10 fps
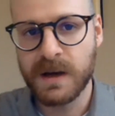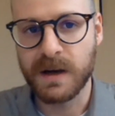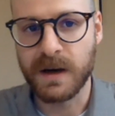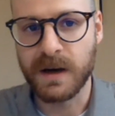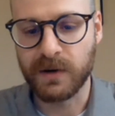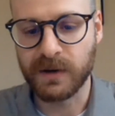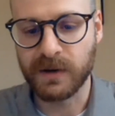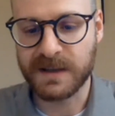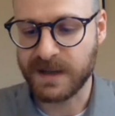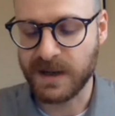early
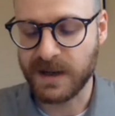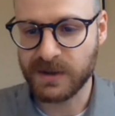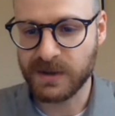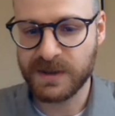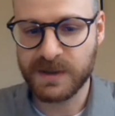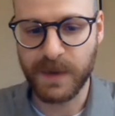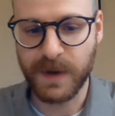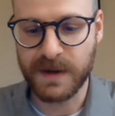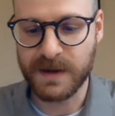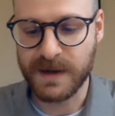existentialists, but
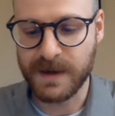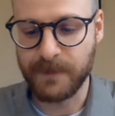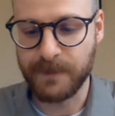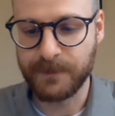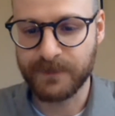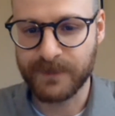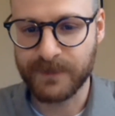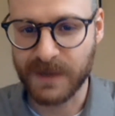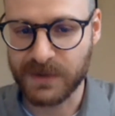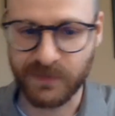
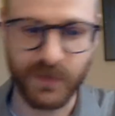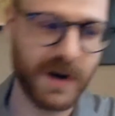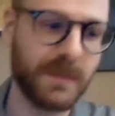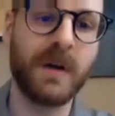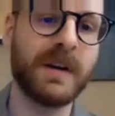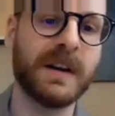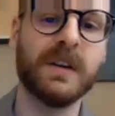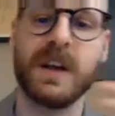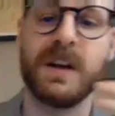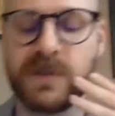that's sort of where I'm going and
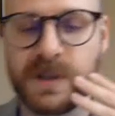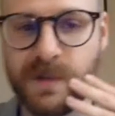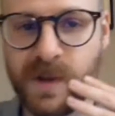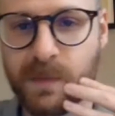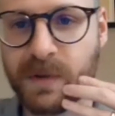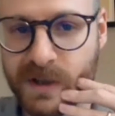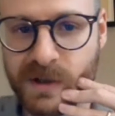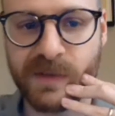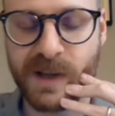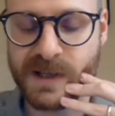looking for some of their political
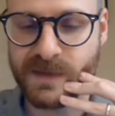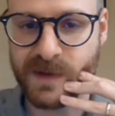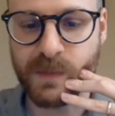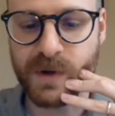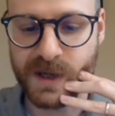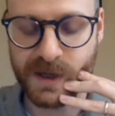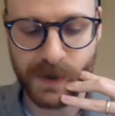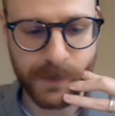philosophy in particular.